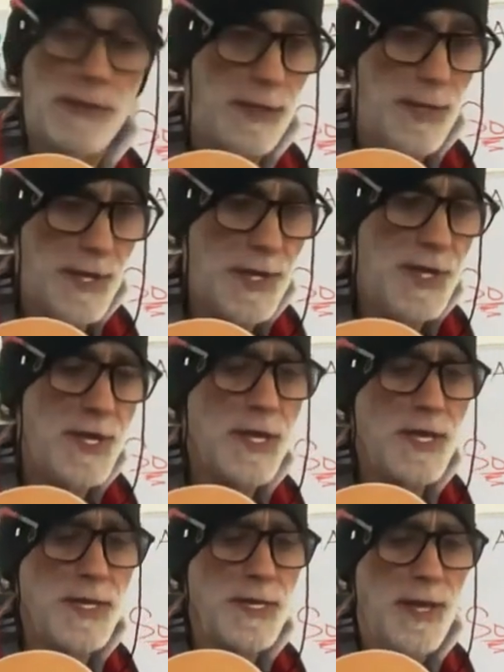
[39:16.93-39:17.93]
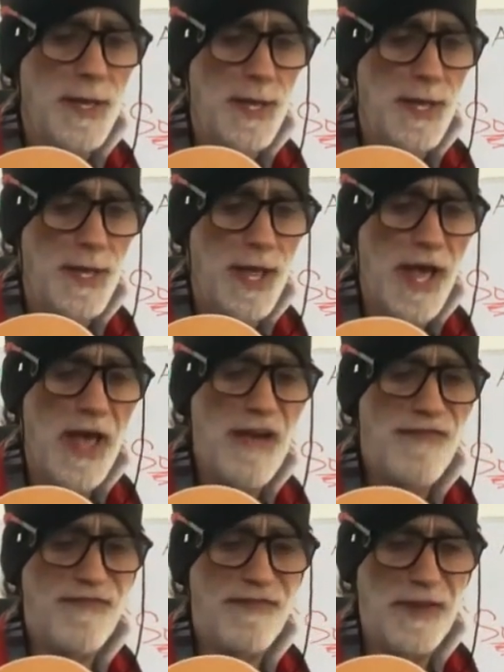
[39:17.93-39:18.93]
E,
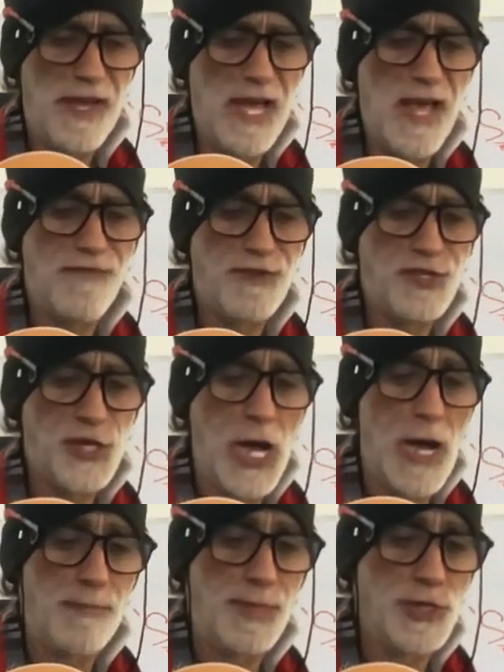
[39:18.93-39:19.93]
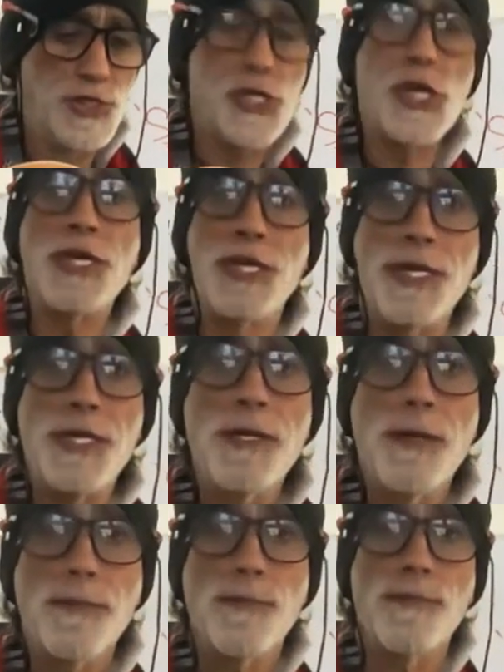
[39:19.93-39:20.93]
F sharp, G,
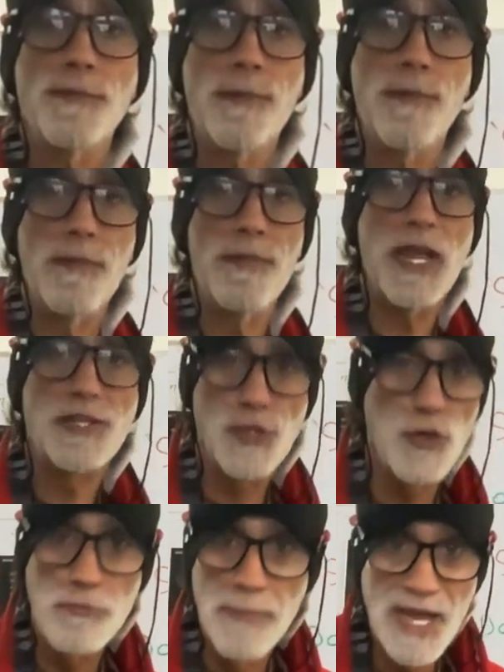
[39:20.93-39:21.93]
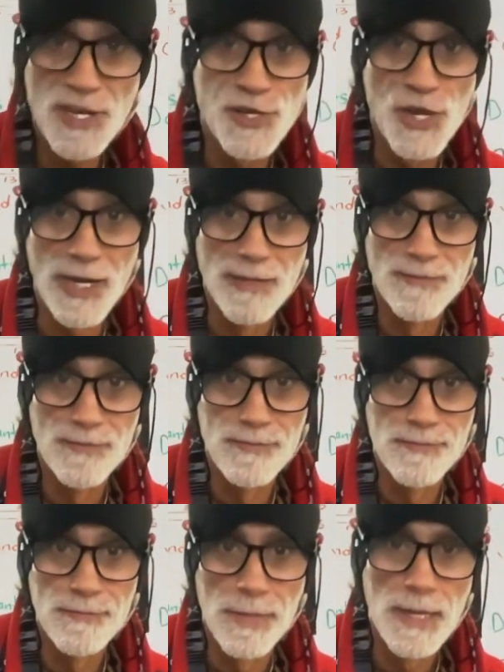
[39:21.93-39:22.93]
that's all major.
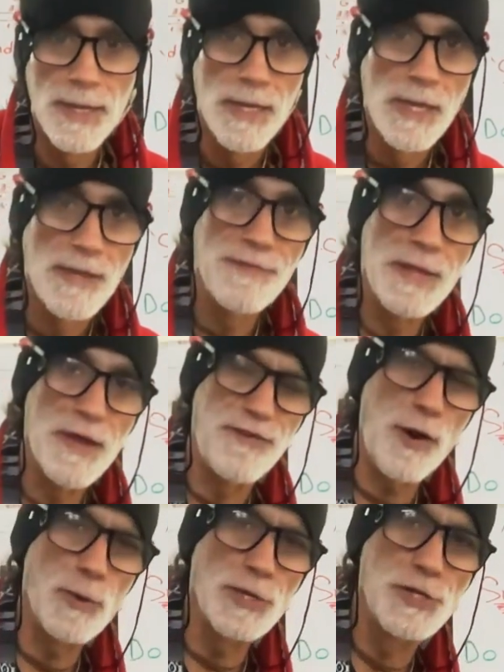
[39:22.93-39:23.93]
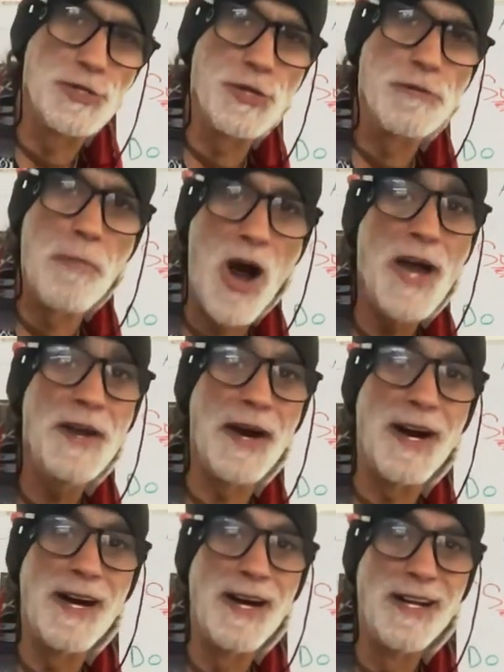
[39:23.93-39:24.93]
Now if I want to do
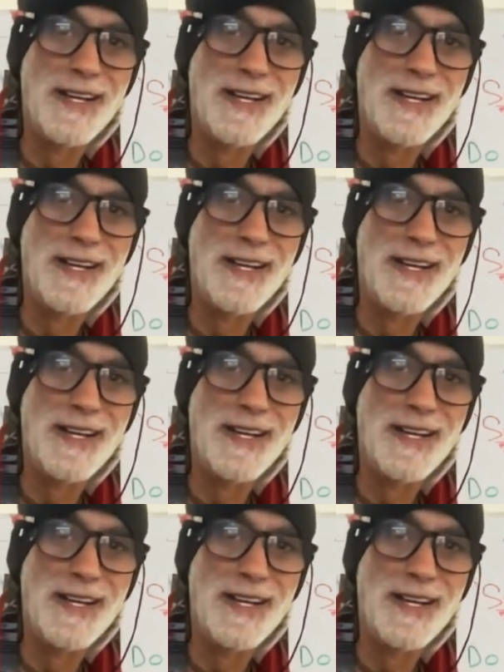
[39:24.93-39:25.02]
minor,